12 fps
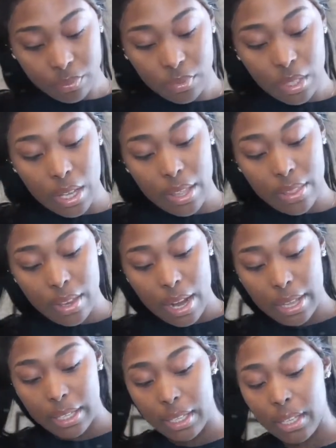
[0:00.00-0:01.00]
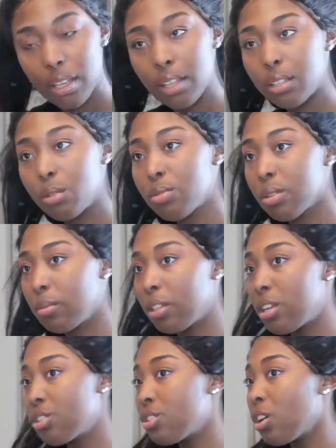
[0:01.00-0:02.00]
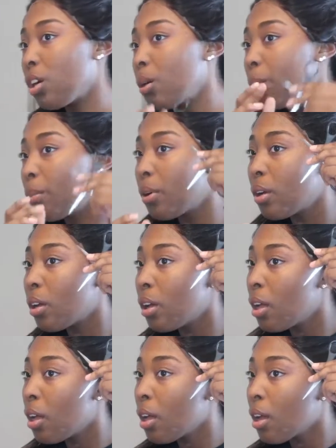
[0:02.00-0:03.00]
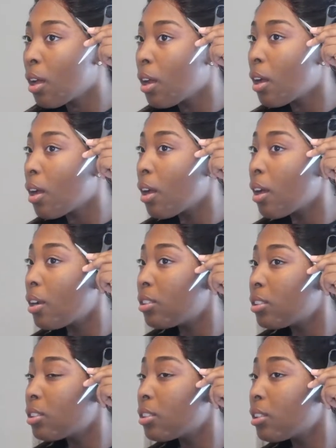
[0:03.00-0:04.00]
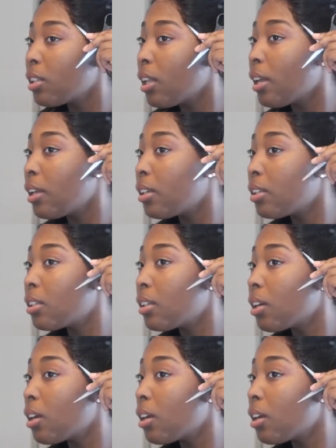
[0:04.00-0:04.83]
And then I get a little something that's sharp and I just lay it.